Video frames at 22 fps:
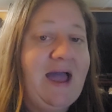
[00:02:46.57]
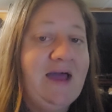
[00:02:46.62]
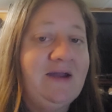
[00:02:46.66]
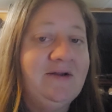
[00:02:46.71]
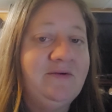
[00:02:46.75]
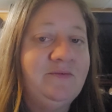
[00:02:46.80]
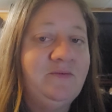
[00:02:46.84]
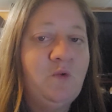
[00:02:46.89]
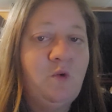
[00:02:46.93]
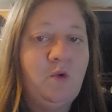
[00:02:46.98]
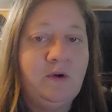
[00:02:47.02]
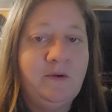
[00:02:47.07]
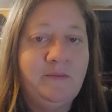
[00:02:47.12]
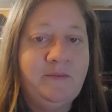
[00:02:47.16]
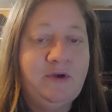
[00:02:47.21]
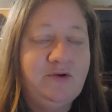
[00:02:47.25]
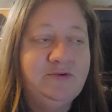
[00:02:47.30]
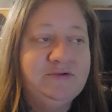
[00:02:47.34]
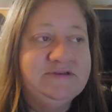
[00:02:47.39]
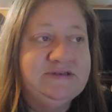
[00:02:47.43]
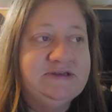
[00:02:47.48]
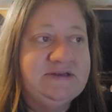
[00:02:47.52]
Adam or
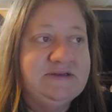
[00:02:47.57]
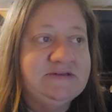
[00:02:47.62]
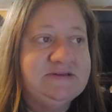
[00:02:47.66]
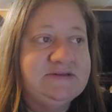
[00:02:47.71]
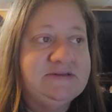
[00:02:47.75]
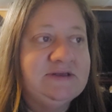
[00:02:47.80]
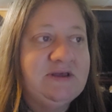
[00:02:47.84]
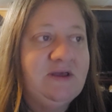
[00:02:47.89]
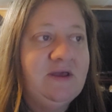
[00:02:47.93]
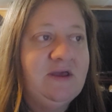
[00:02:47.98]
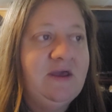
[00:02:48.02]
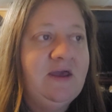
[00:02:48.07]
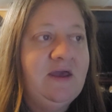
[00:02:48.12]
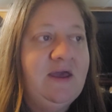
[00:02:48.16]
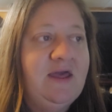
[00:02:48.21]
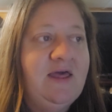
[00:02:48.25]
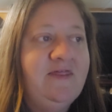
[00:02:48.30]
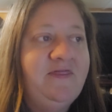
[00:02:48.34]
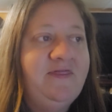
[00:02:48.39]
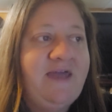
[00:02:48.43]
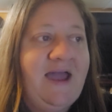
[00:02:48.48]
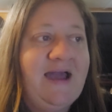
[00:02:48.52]
Moses.
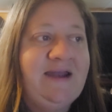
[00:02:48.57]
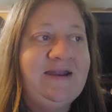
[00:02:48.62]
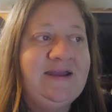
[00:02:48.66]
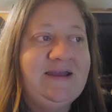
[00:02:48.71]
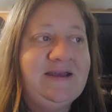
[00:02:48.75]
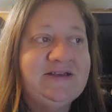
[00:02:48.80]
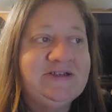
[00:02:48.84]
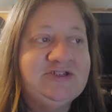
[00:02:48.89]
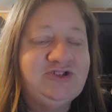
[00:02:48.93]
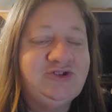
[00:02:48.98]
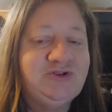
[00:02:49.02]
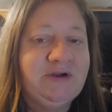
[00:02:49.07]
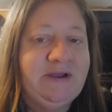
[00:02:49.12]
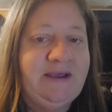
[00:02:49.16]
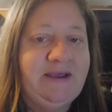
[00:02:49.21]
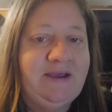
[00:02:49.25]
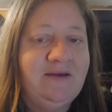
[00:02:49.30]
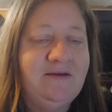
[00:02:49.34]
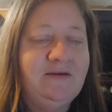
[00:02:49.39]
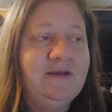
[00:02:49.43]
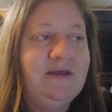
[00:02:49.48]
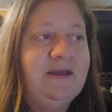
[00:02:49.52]
That history